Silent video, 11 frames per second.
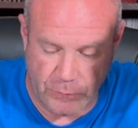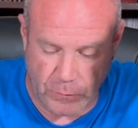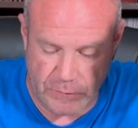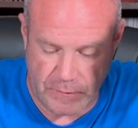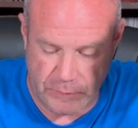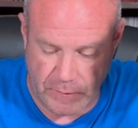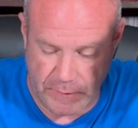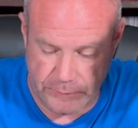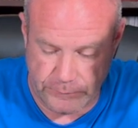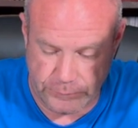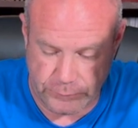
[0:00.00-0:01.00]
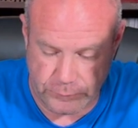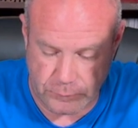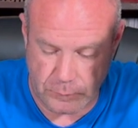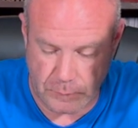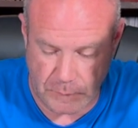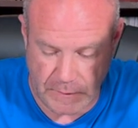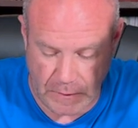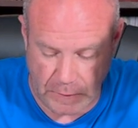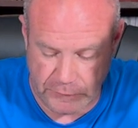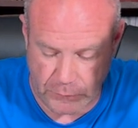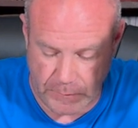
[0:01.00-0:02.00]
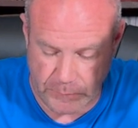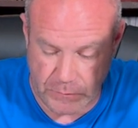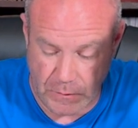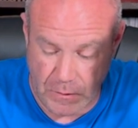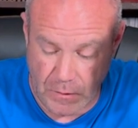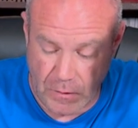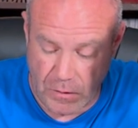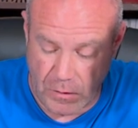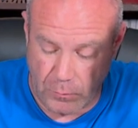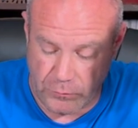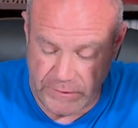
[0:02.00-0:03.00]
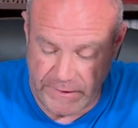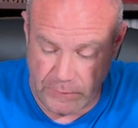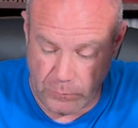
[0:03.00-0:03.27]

Got all of his reps. On January 5th,